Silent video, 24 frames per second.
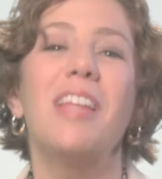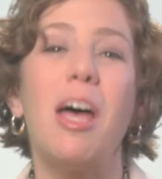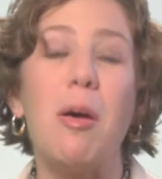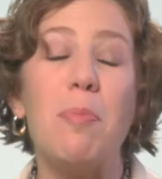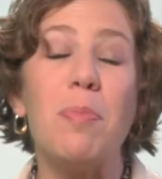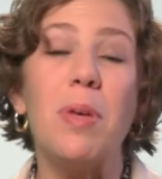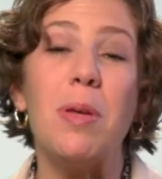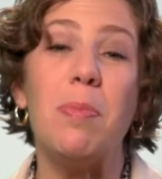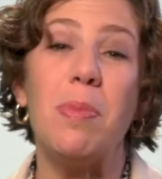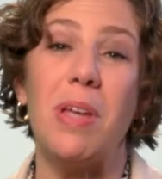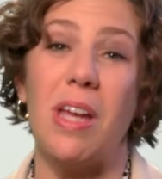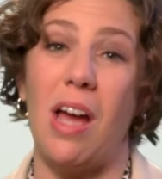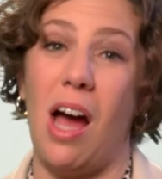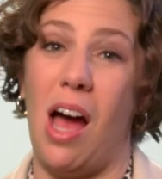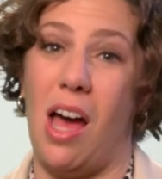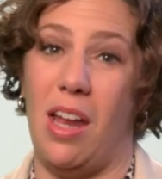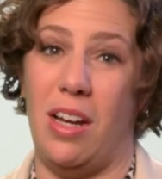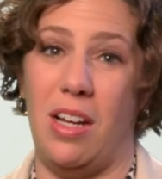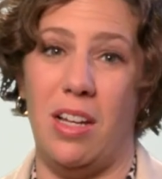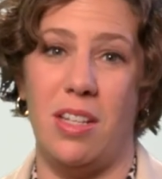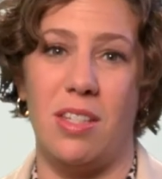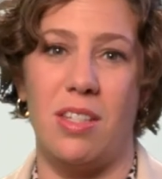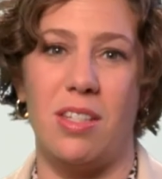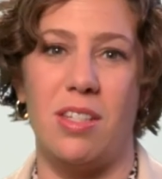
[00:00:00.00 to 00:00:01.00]
let me be
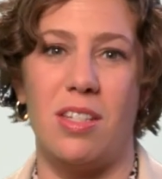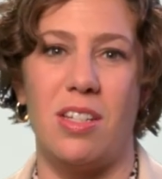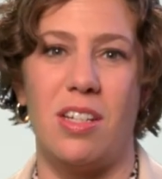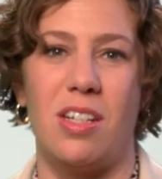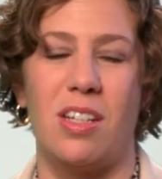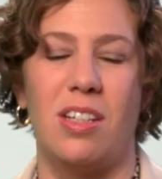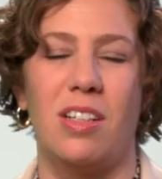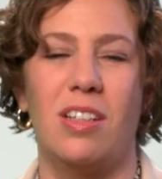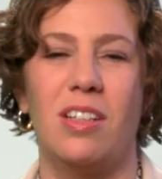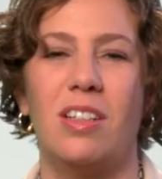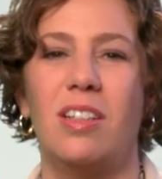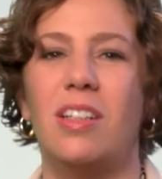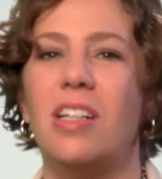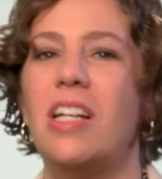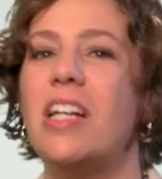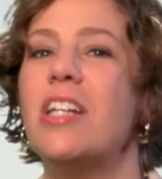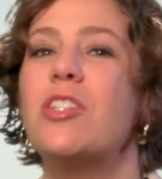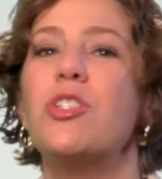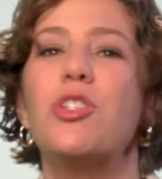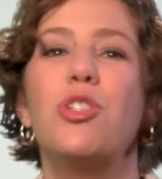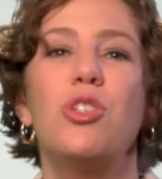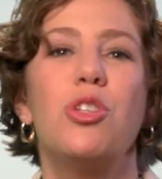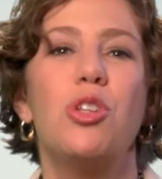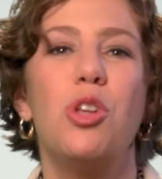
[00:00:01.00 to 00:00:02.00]
honest,
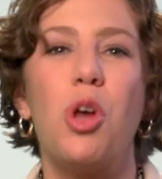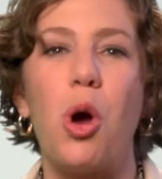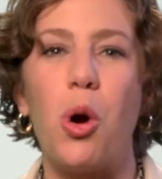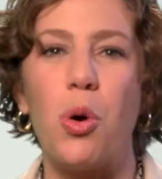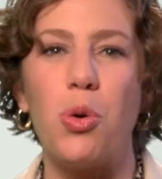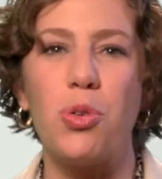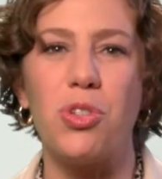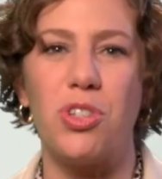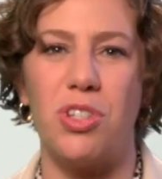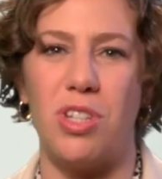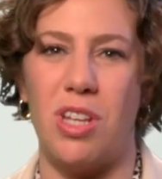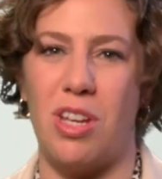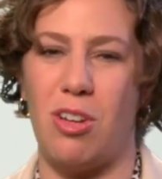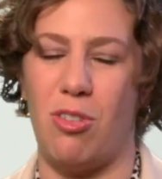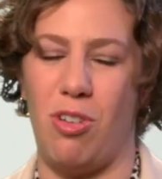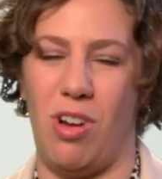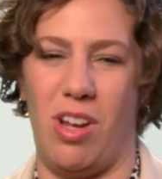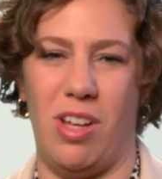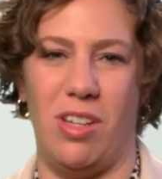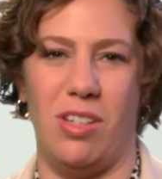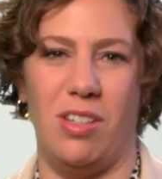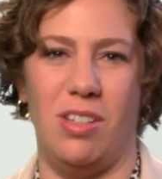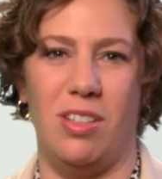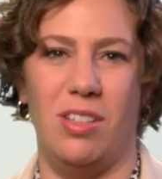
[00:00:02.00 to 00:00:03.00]
it's no
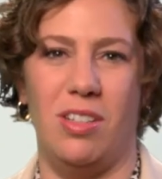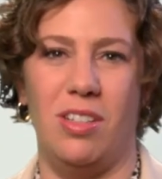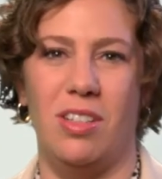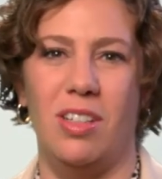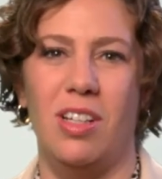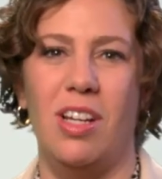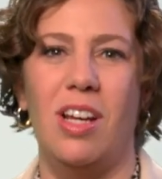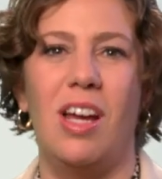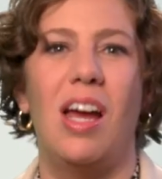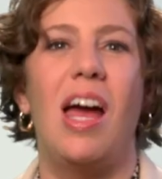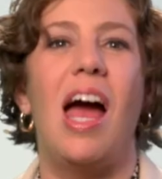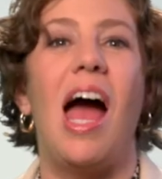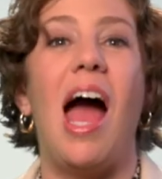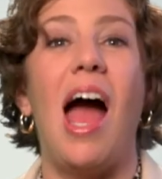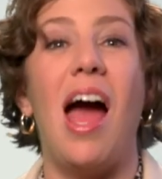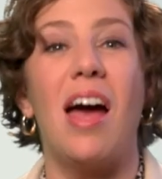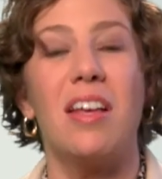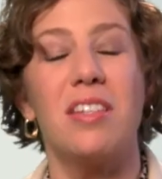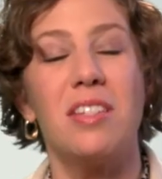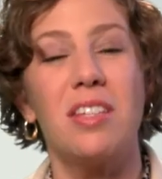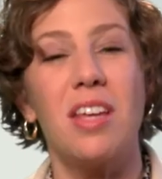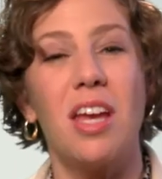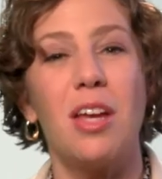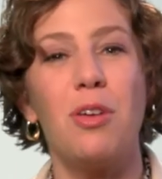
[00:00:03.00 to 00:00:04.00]
secret.
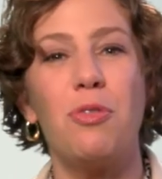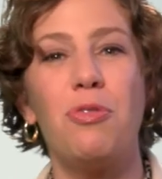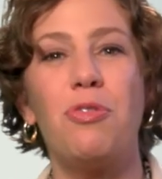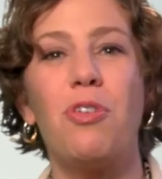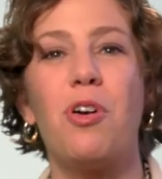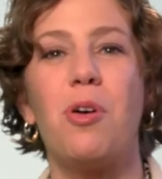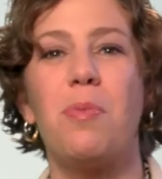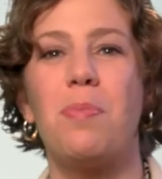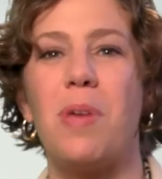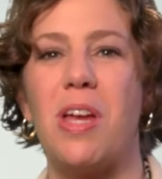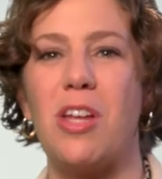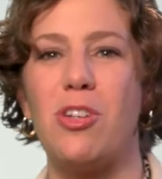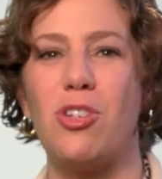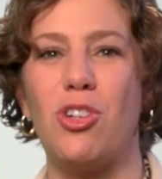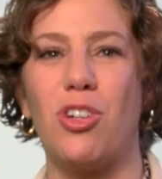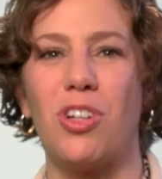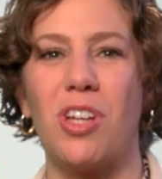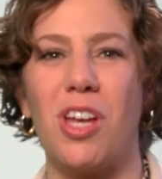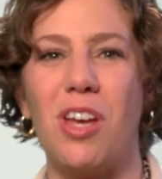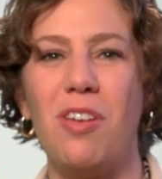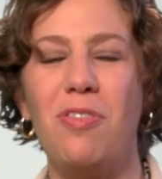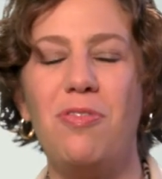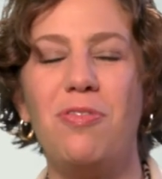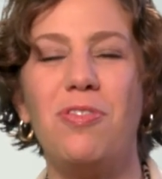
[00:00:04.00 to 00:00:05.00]
Asking for a major
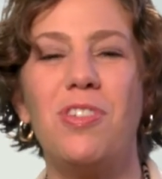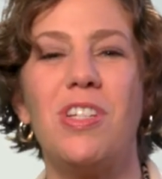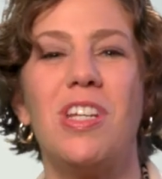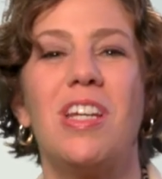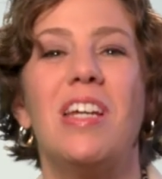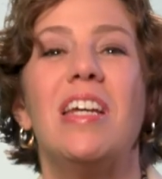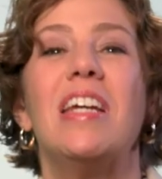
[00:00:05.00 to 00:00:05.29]
gift